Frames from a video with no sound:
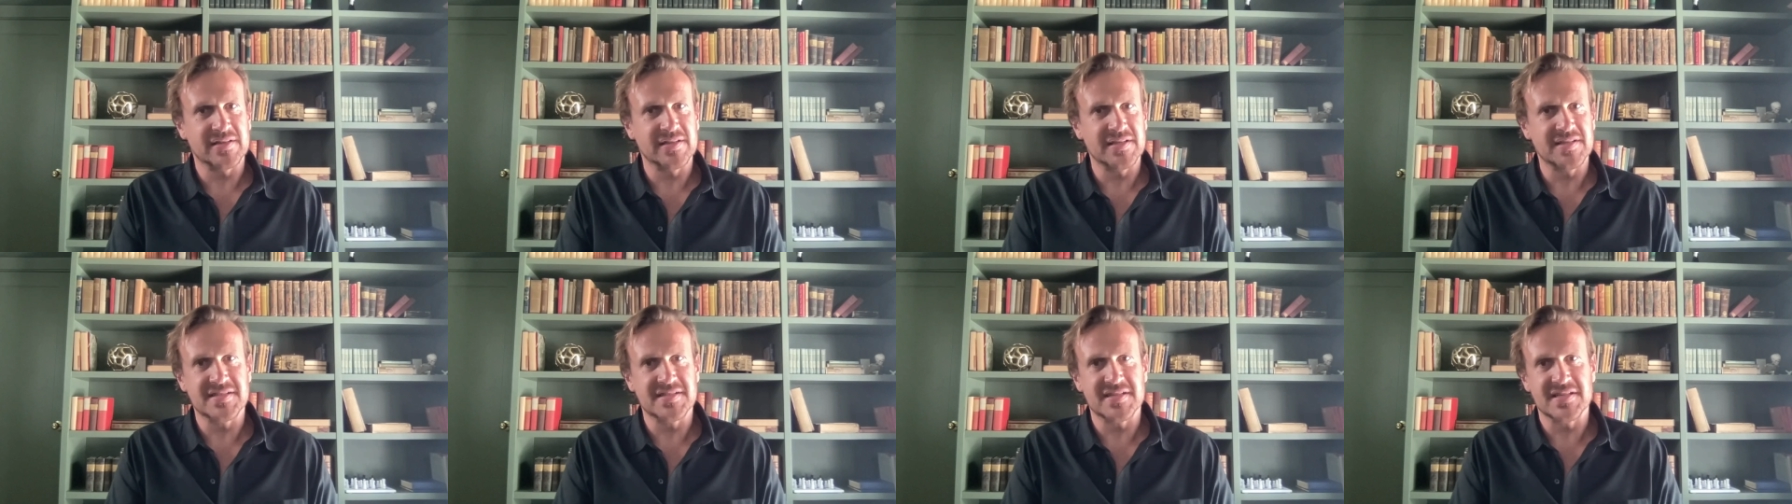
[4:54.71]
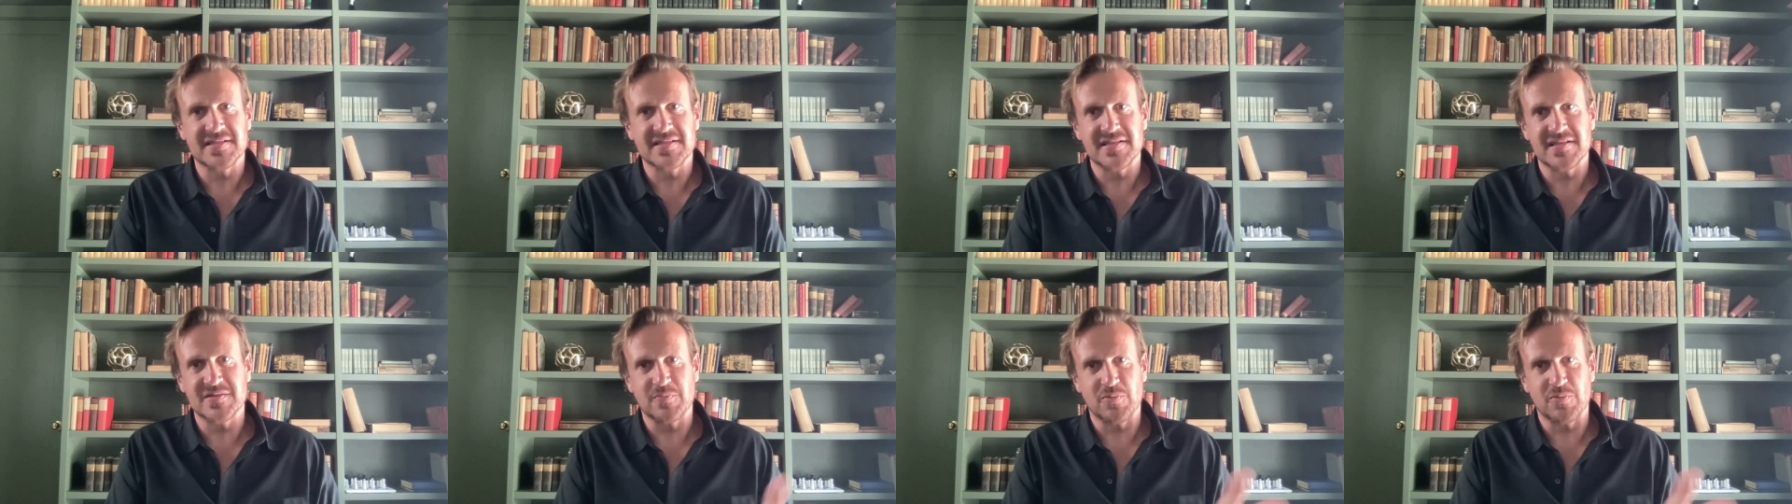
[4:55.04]
at least
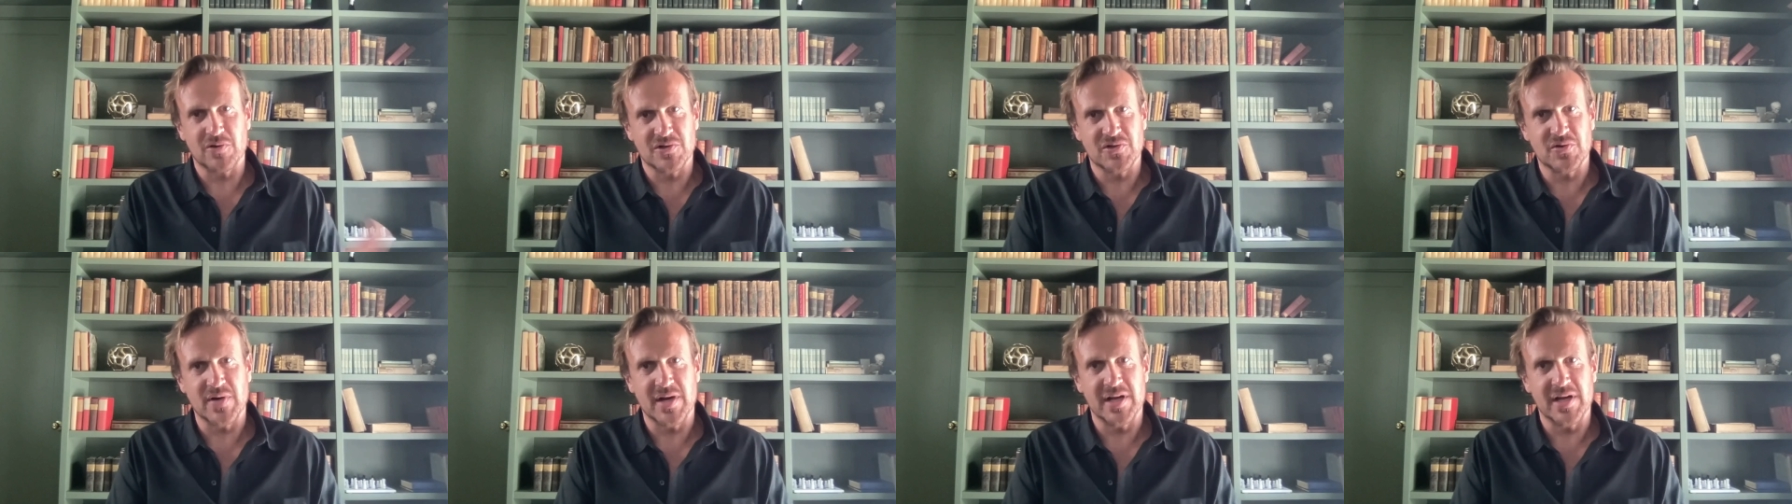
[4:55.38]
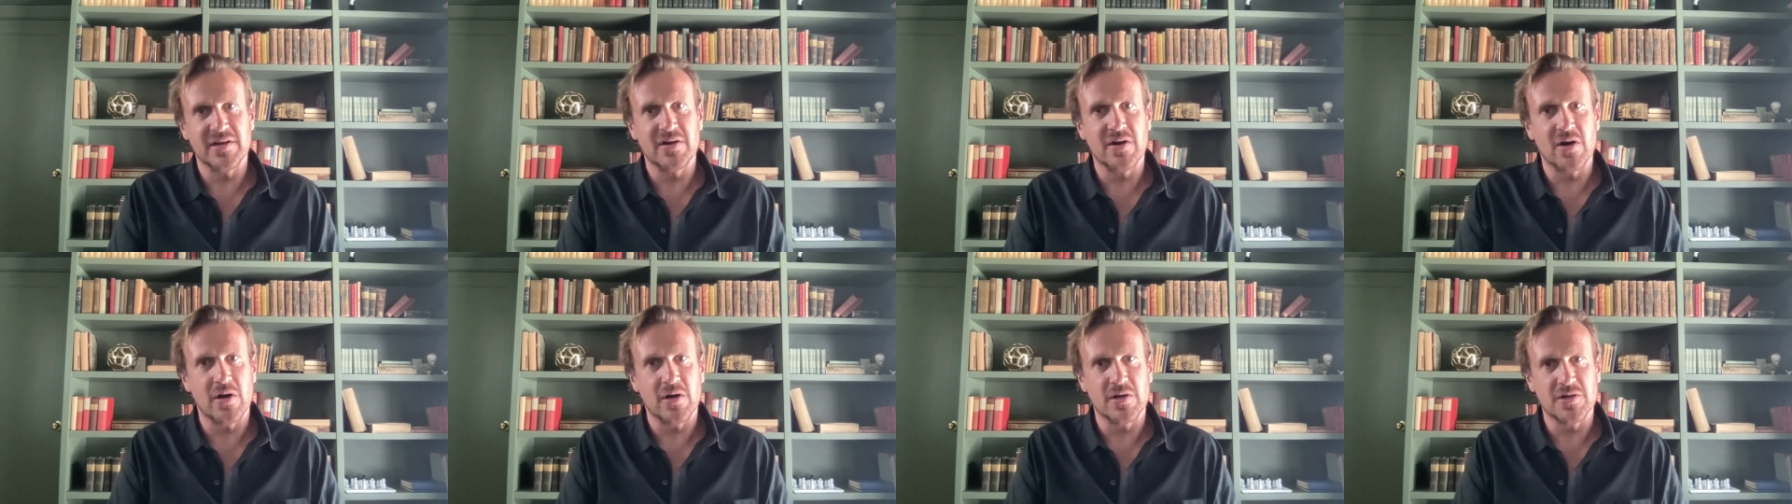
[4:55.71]
as it's
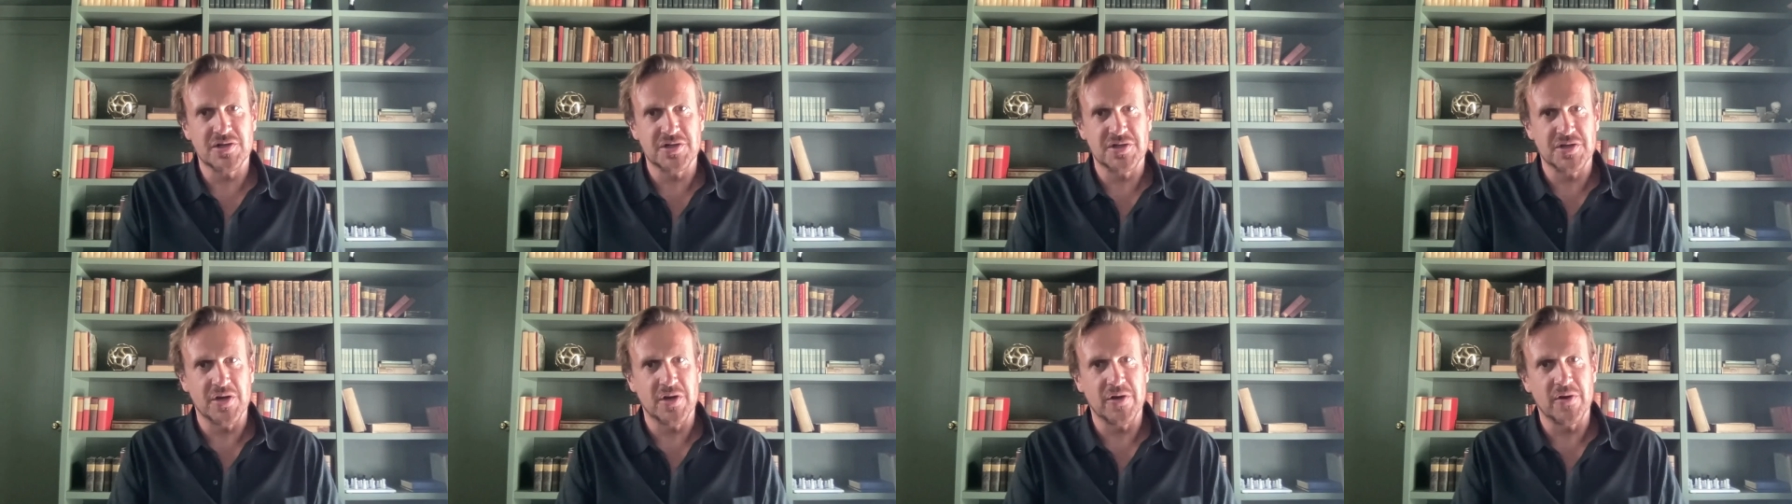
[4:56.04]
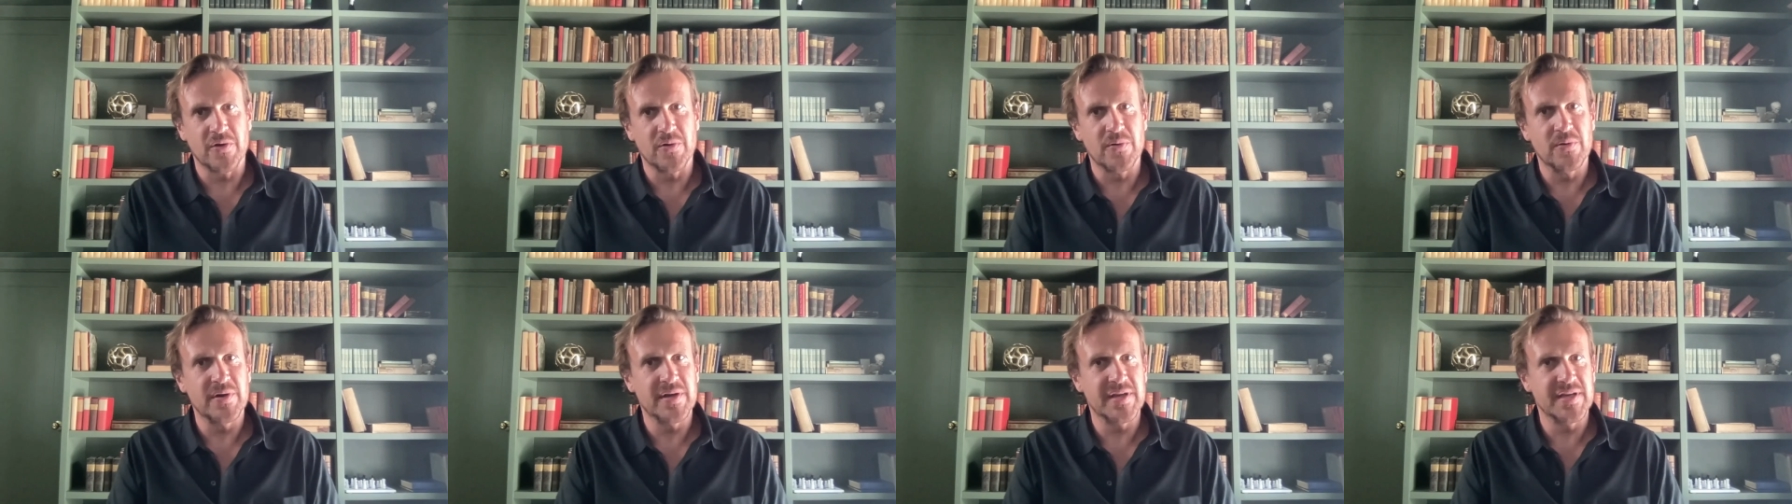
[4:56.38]
portrayed in our
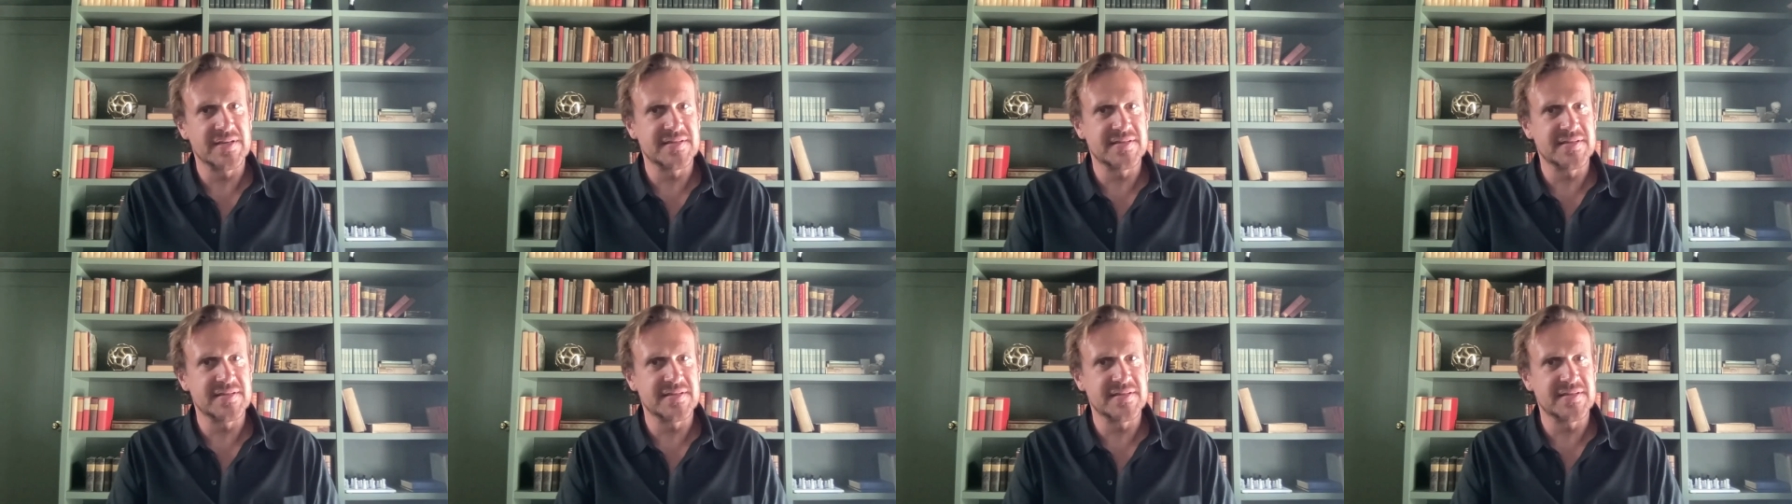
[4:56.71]
show,